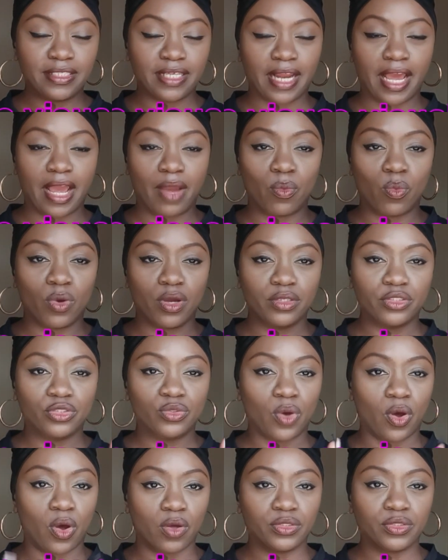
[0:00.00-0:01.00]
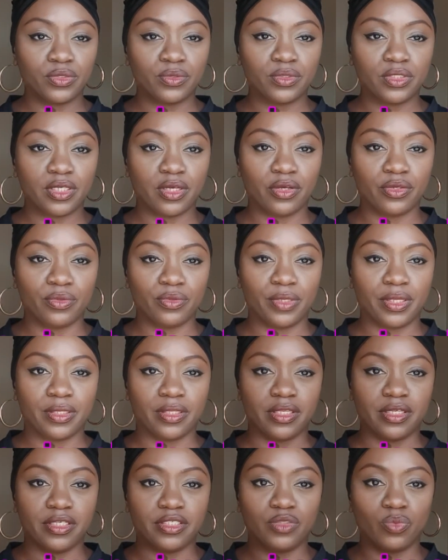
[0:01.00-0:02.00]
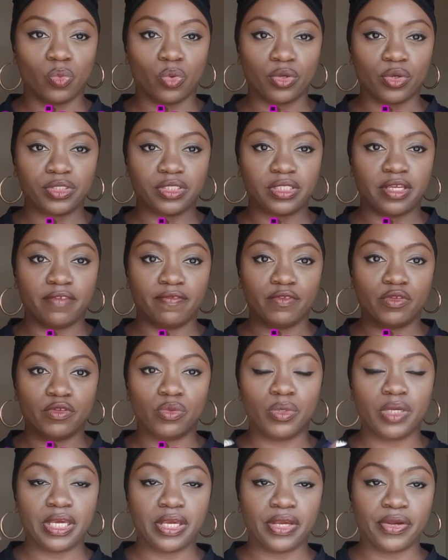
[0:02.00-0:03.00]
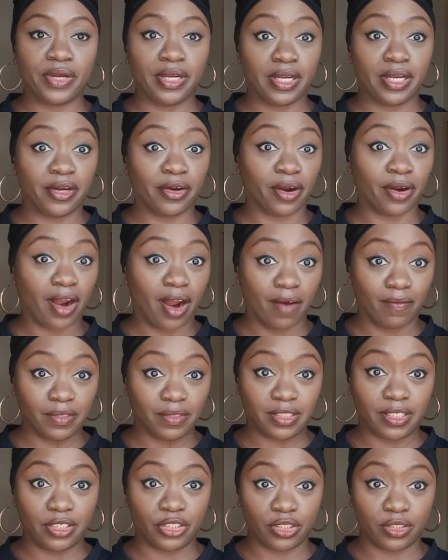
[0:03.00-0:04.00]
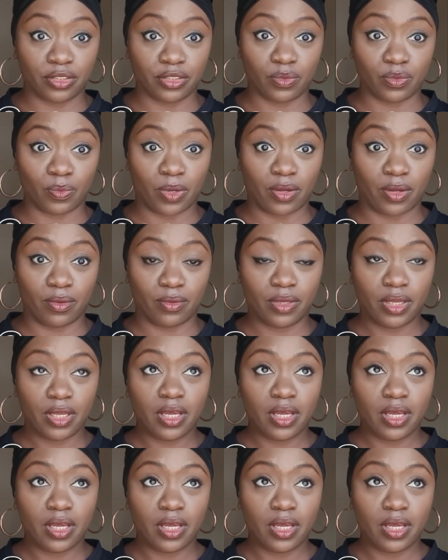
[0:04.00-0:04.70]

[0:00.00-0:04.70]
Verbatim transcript: and I want to also tell you that this works if you hear an inner conversation as well.